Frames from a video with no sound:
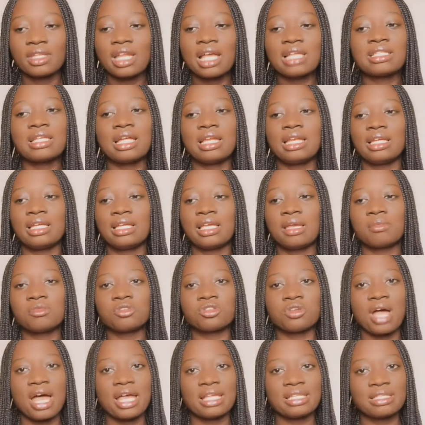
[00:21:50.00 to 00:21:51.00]
That's how they came
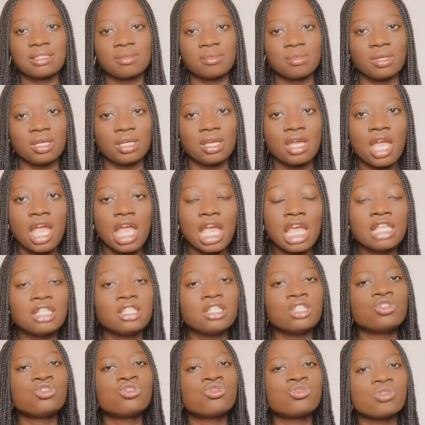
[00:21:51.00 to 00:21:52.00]
to ask me,
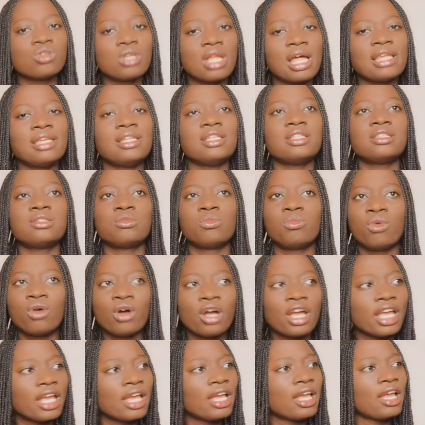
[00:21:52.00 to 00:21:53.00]
is it true that this
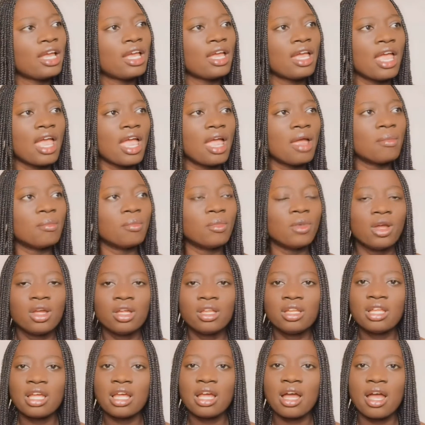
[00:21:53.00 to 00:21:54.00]
boy, do
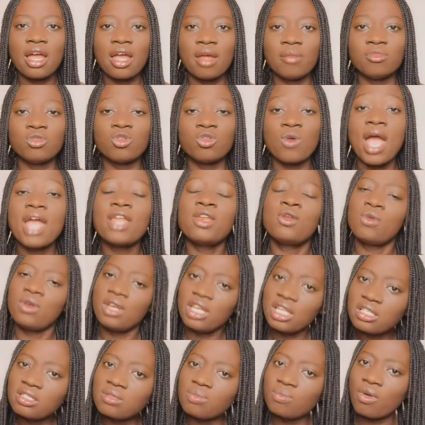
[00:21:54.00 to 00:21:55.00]
I know
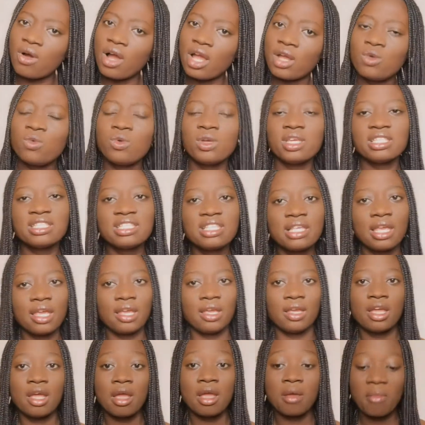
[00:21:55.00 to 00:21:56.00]
this boy? Who is
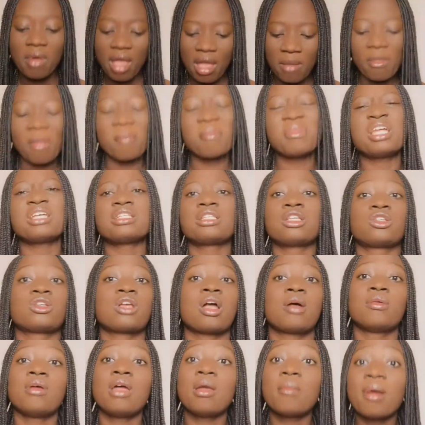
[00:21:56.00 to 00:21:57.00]
he? Hey, my
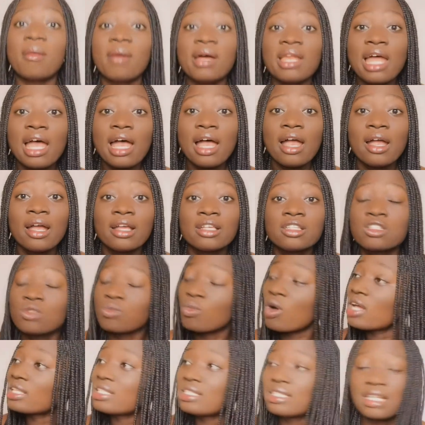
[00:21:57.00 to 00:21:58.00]
mother,
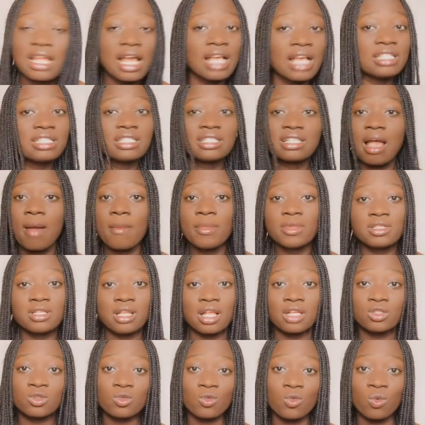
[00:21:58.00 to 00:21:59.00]
smart now, she's coming to
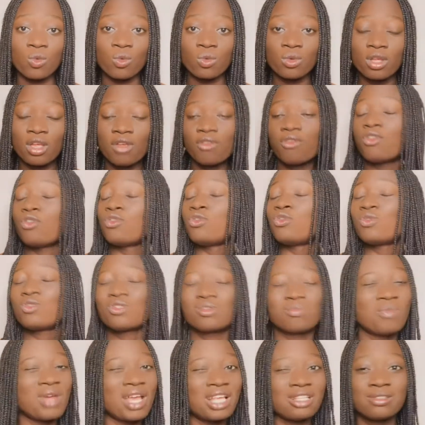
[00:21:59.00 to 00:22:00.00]
the school. If you
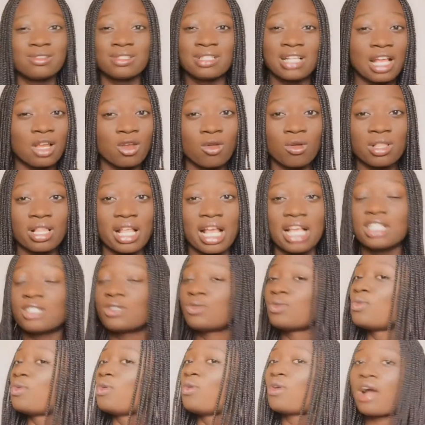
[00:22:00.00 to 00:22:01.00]
best her daughter,
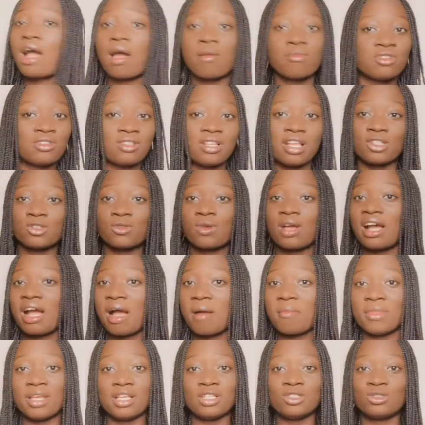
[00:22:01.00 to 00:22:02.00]
she will come to the school and
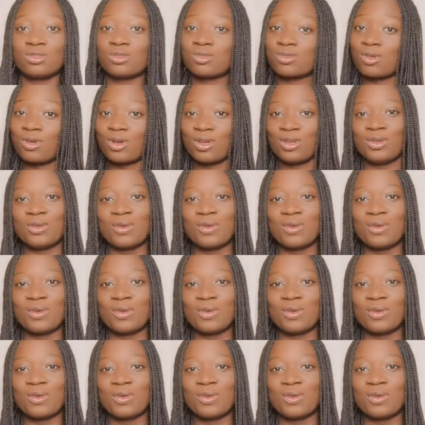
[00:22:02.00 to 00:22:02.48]
come and show